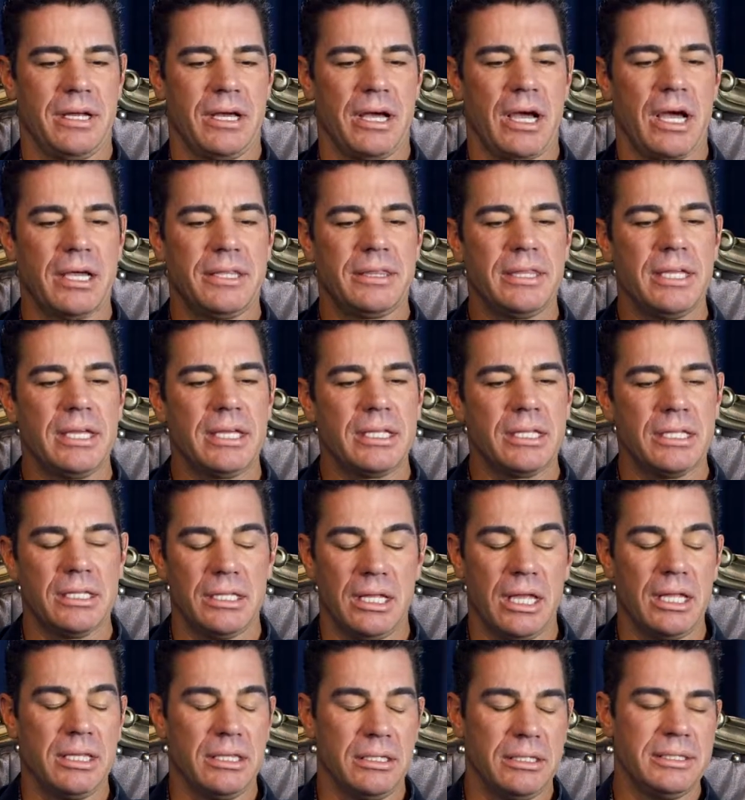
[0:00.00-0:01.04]
I think
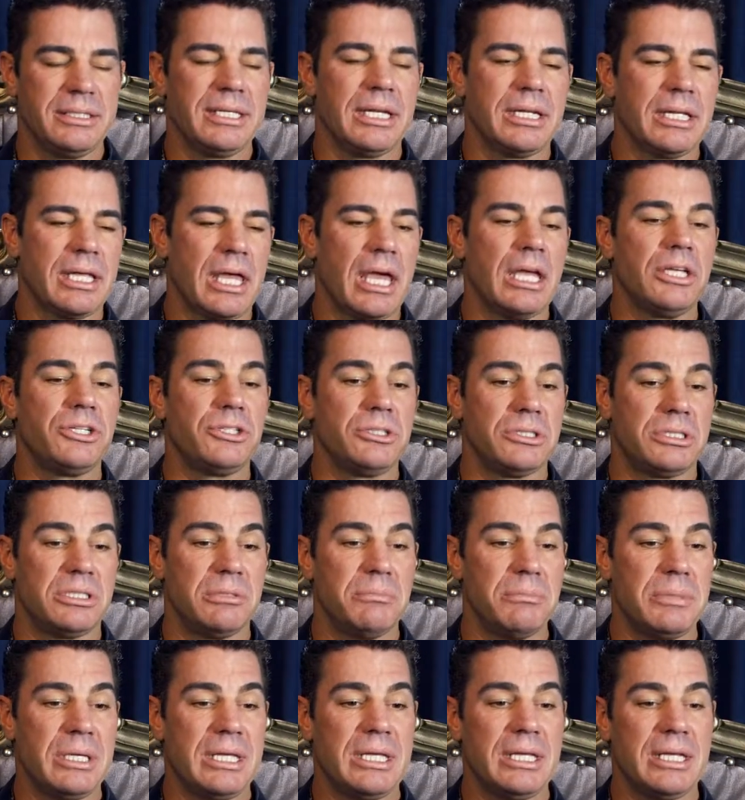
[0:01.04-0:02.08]
in dedication to
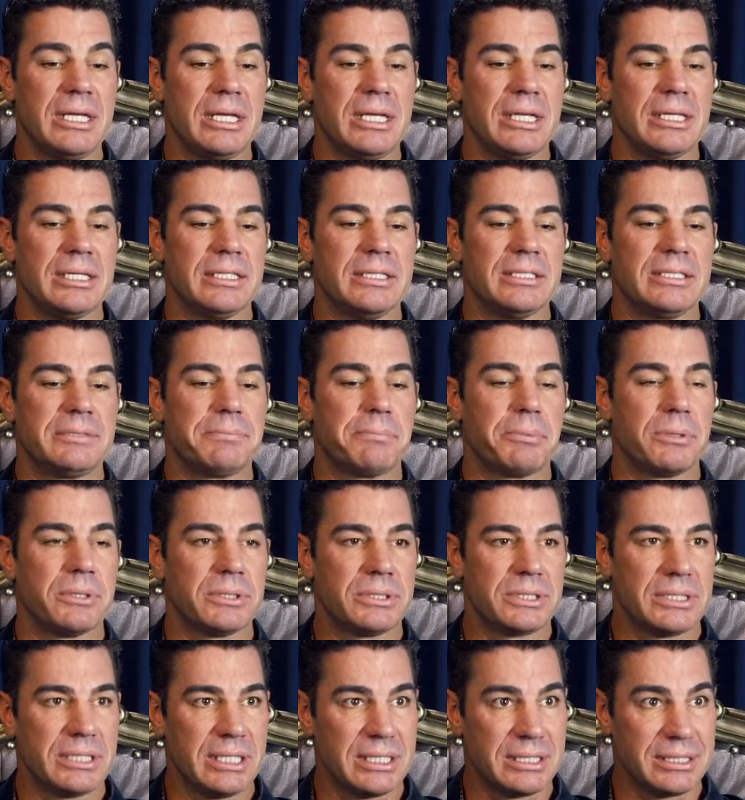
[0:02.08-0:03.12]
me is
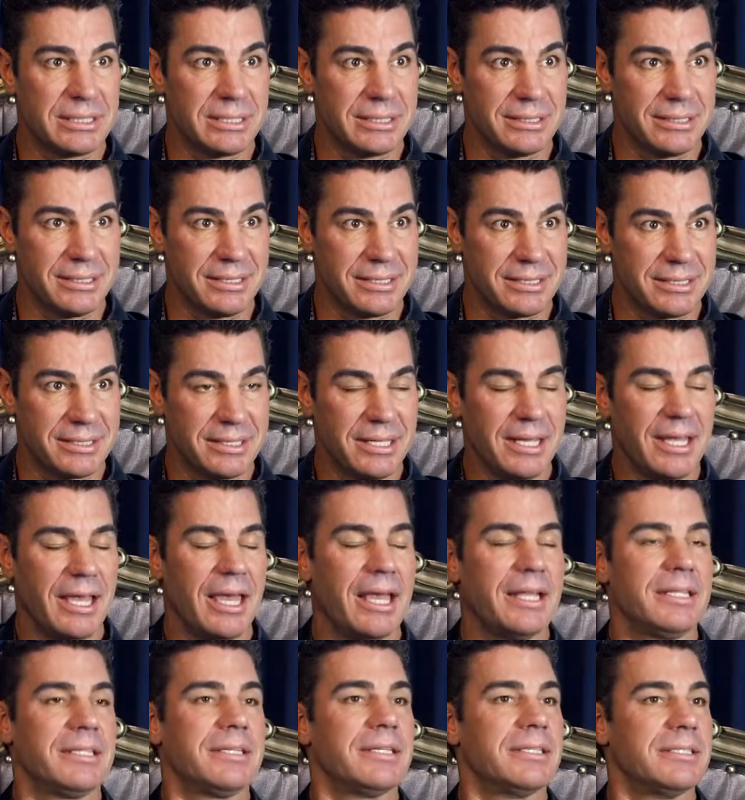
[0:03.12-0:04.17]
persistence
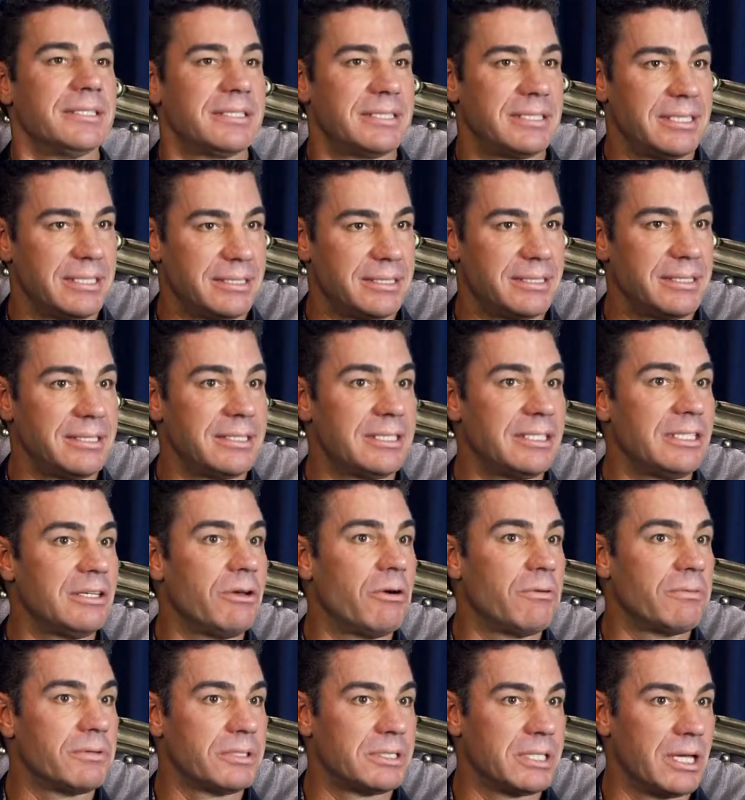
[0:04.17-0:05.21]
and consistency
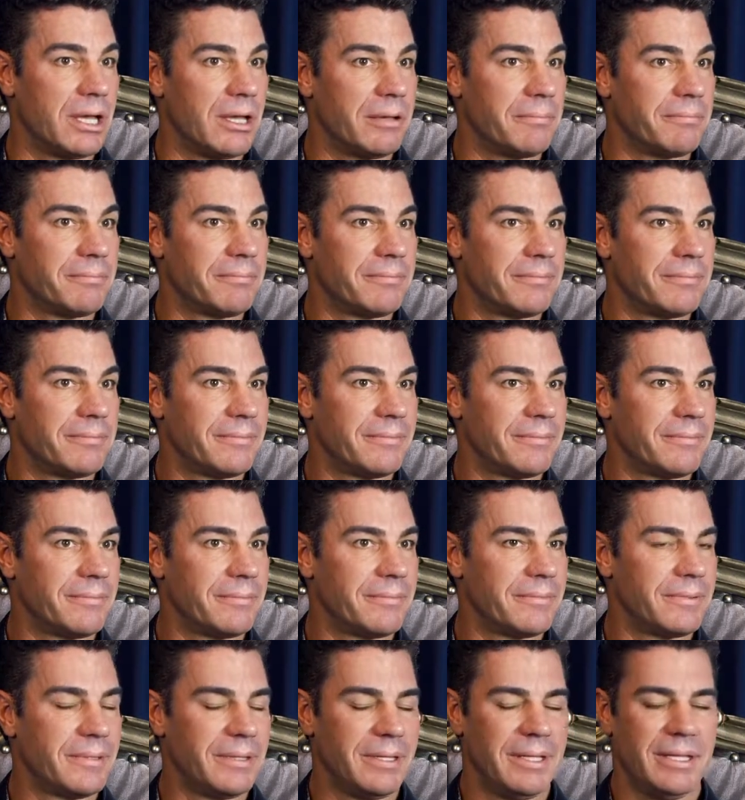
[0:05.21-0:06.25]
over time.
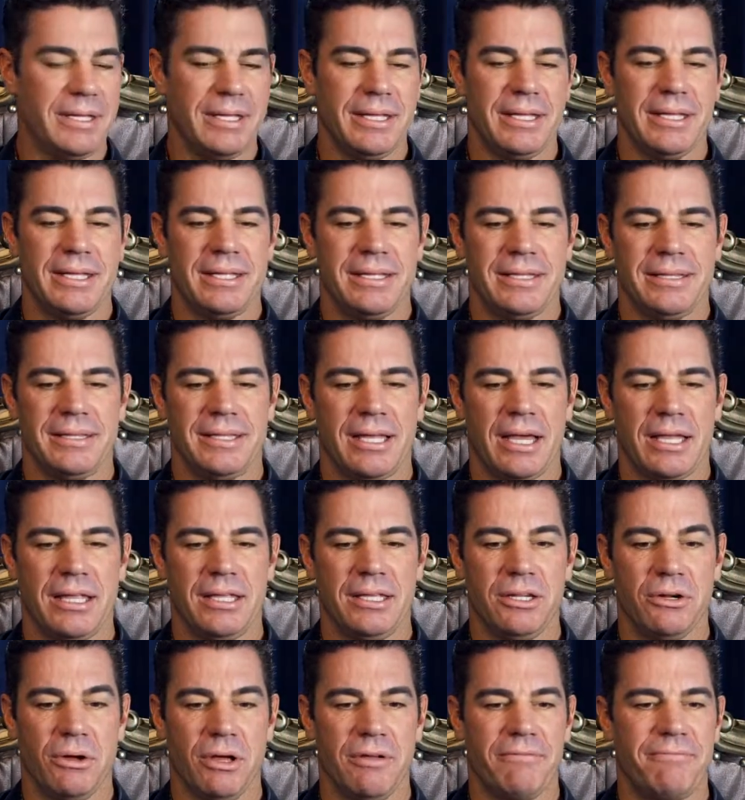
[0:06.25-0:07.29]

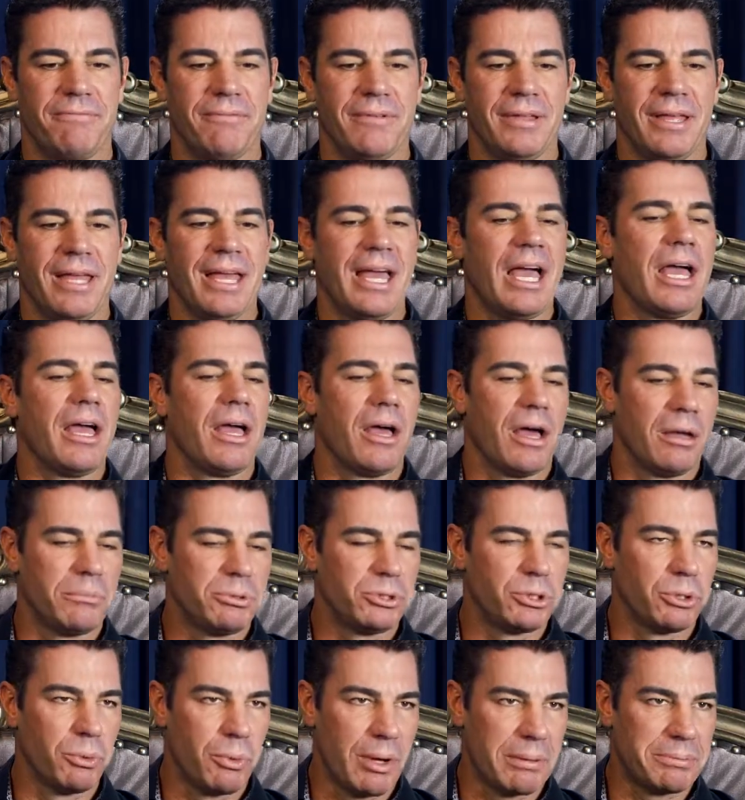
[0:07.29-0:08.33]
I'm
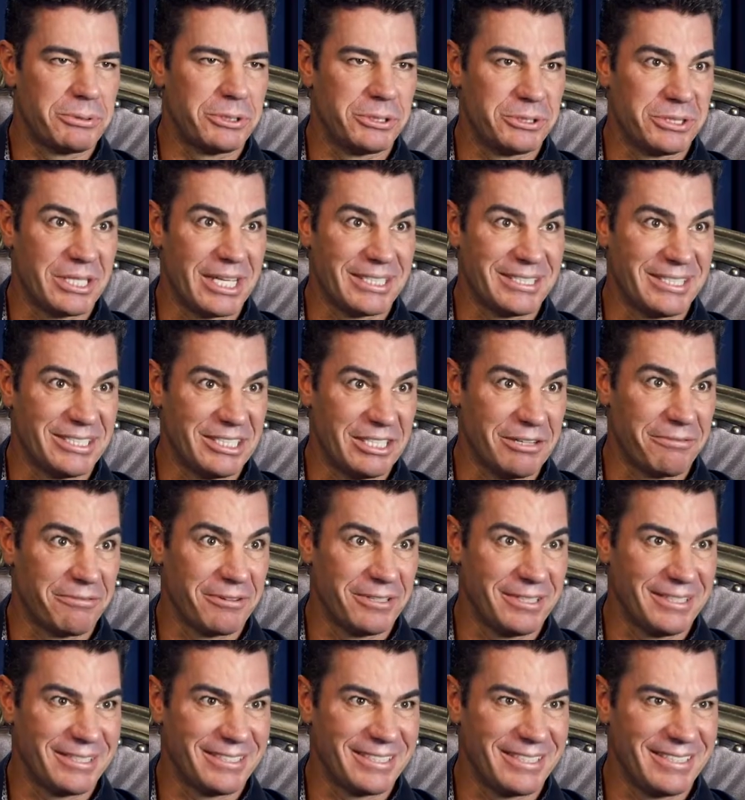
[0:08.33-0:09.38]
sure Webster's has a
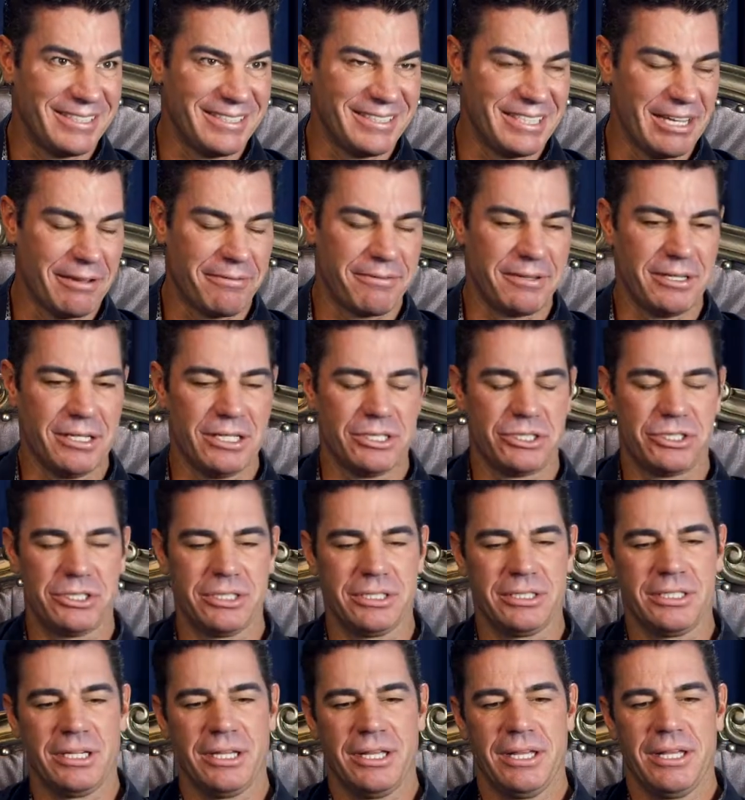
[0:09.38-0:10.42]
different
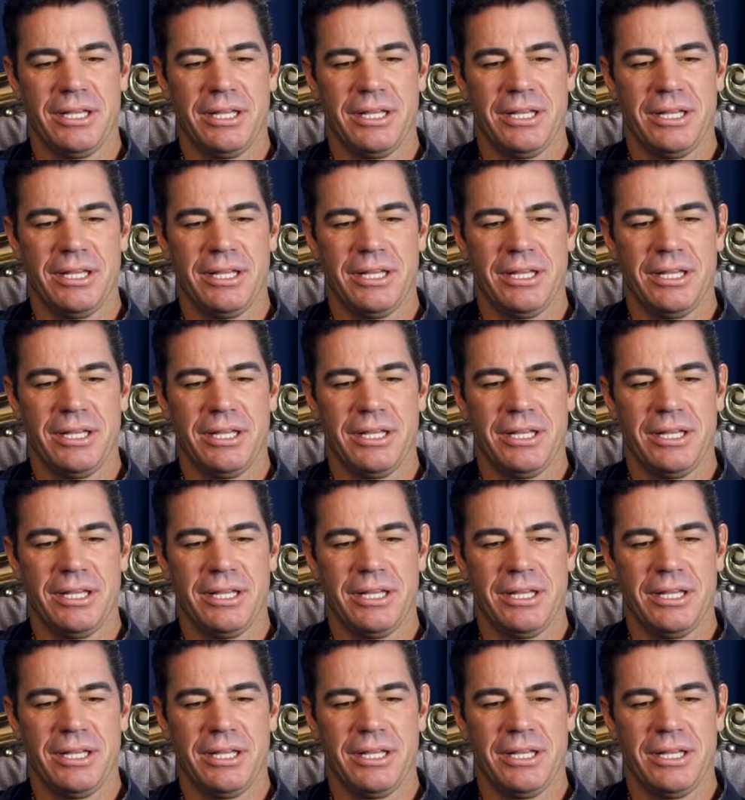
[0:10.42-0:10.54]
definition,